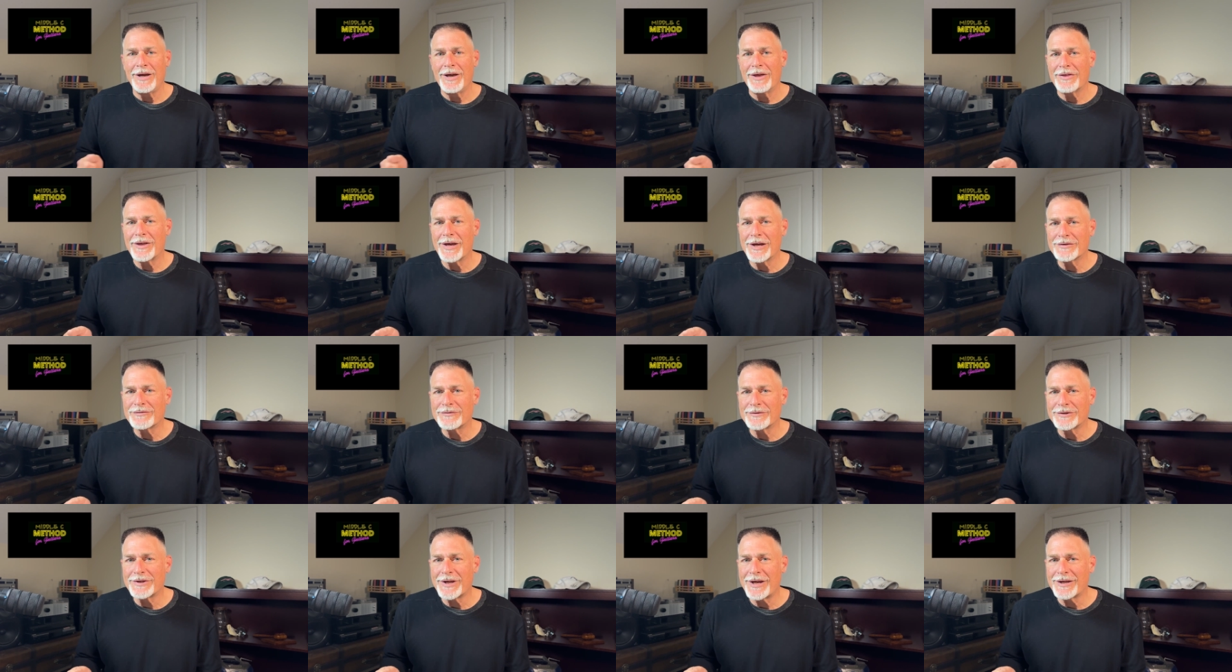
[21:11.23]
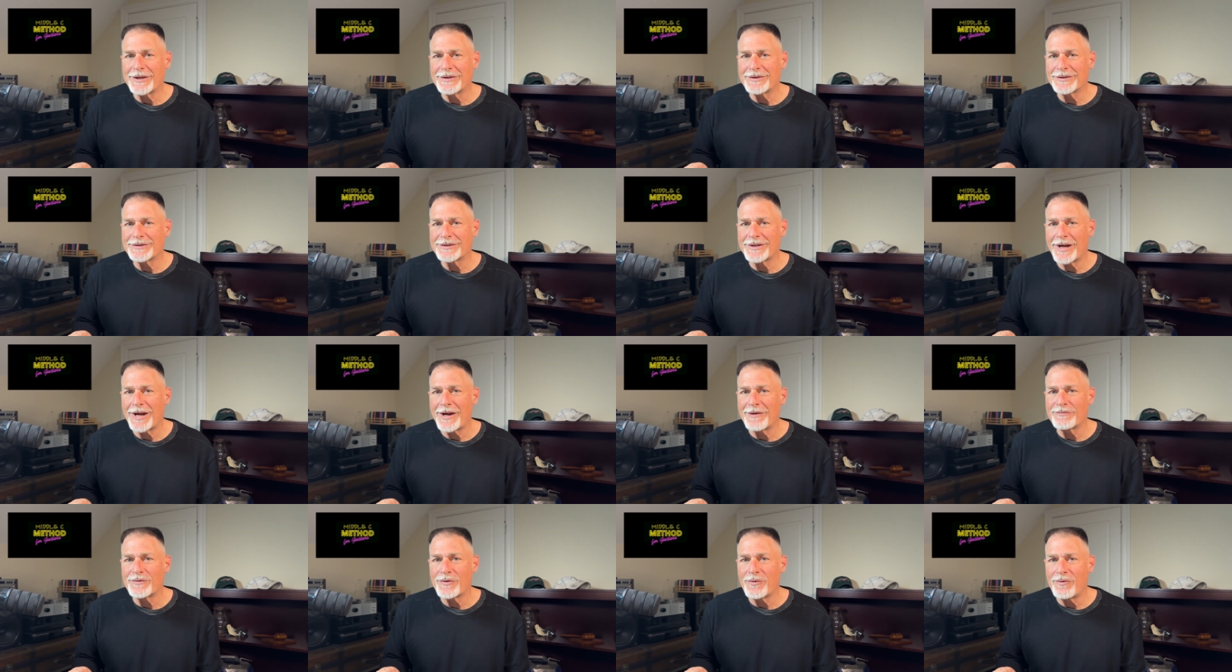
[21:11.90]
Thanks for taking the
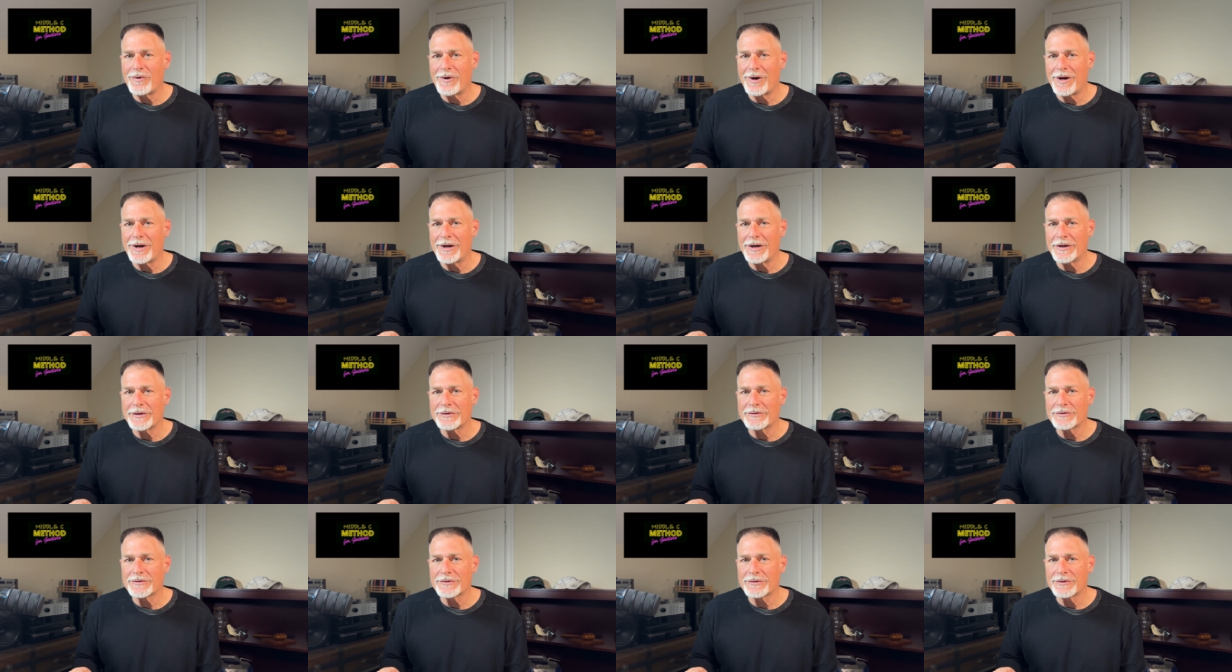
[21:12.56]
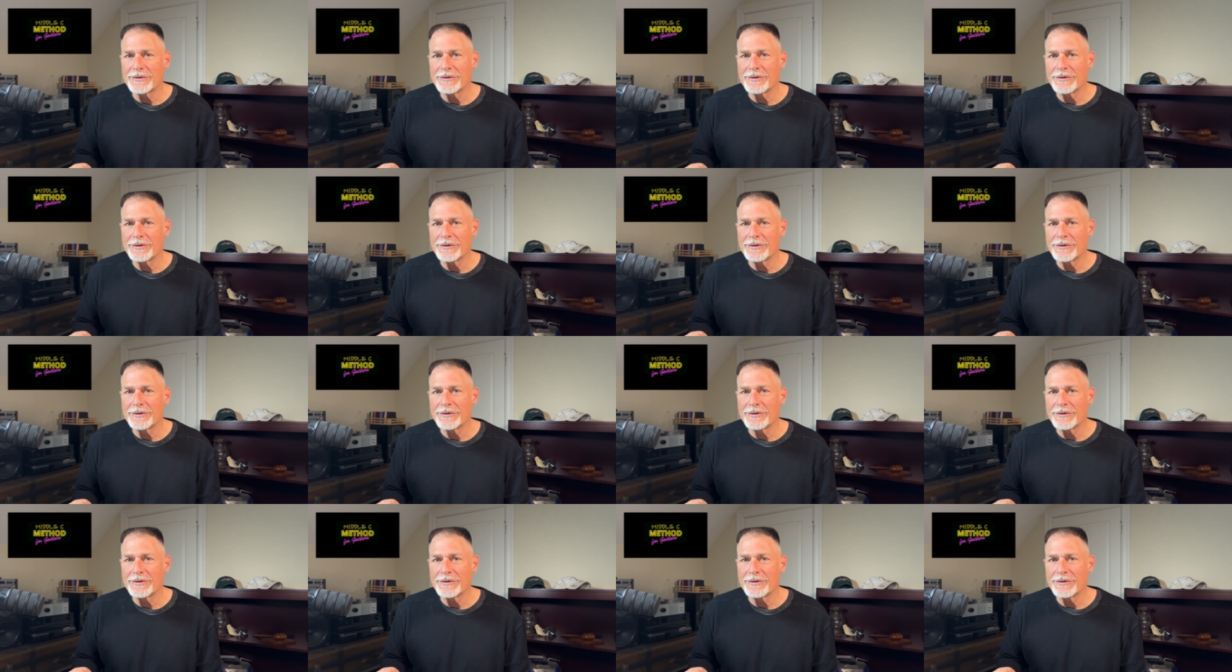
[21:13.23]
time to watch.